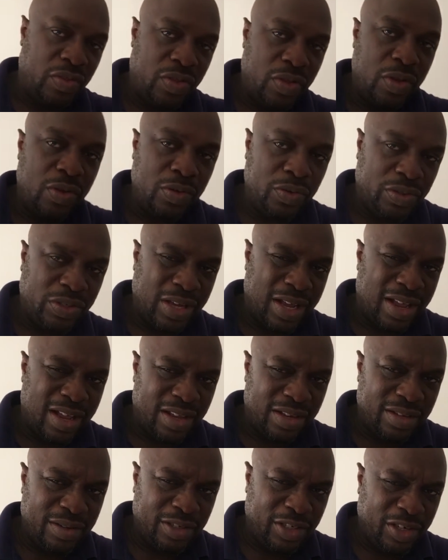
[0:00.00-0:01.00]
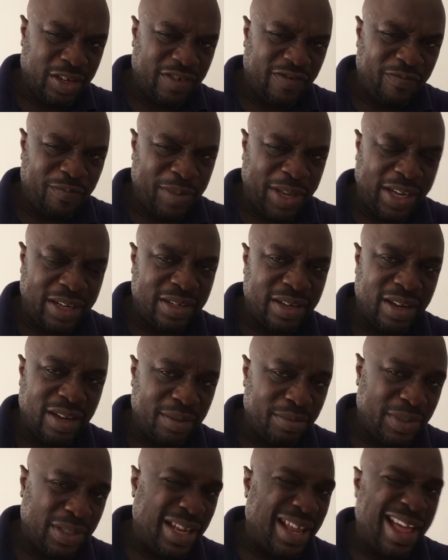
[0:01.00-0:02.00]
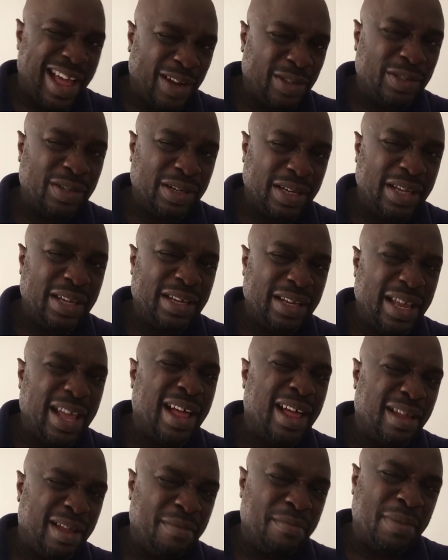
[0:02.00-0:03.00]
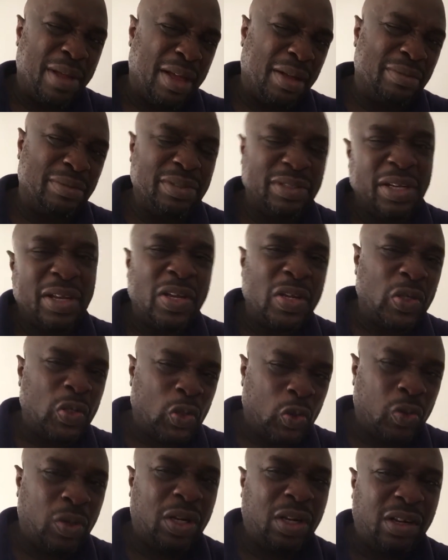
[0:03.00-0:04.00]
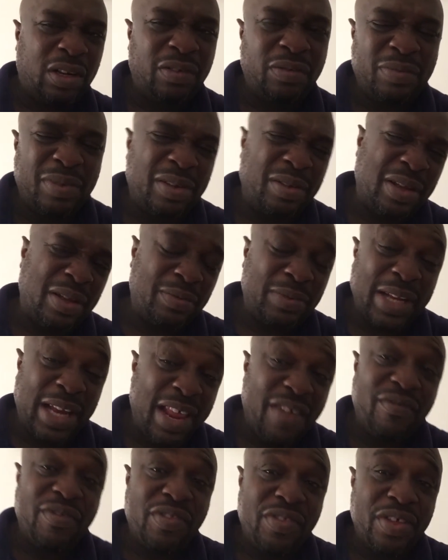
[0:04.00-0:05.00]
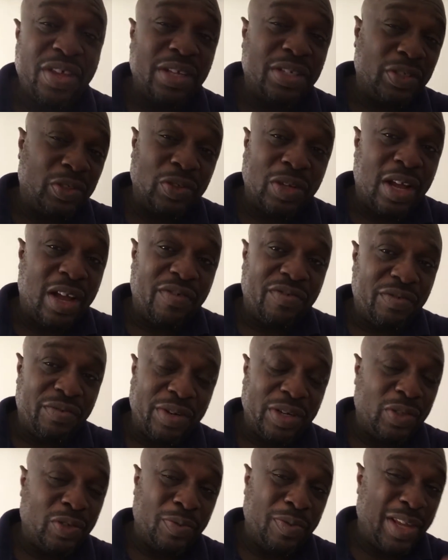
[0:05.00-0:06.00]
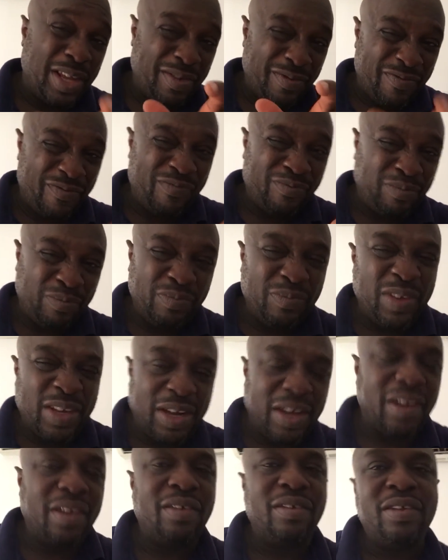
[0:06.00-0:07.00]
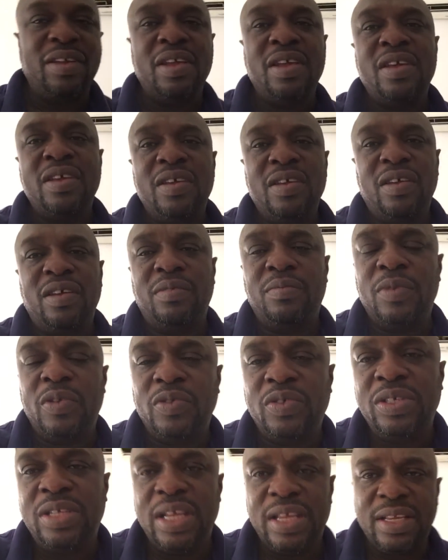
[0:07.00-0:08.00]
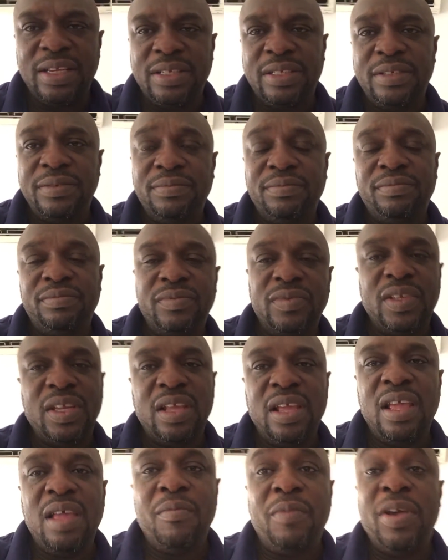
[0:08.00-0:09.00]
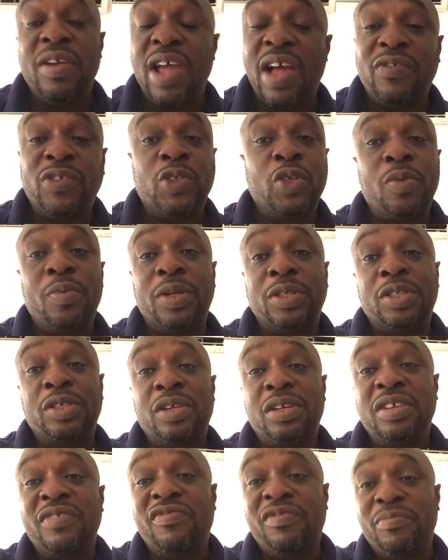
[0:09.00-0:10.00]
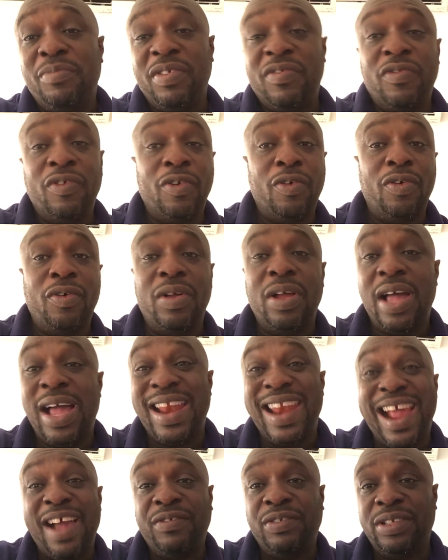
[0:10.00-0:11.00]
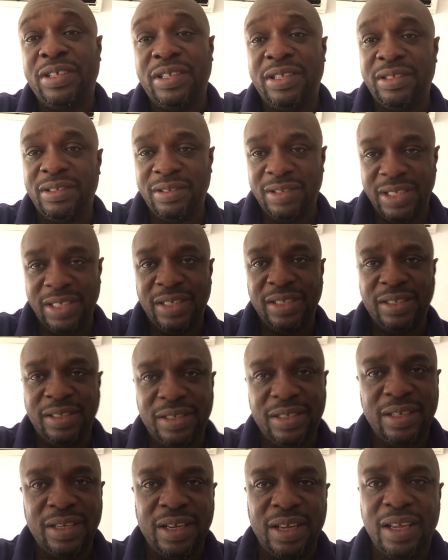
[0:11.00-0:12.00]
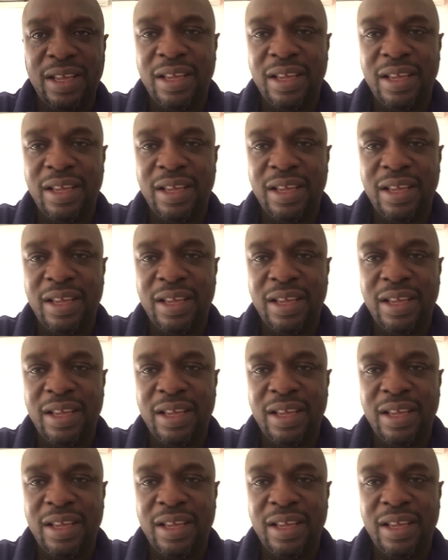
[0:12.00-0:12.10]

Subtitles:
Those are the sort of peak times. Actually, about 11:30 to 3:30 to be, you know, on most days. But you have so much sun even before and after these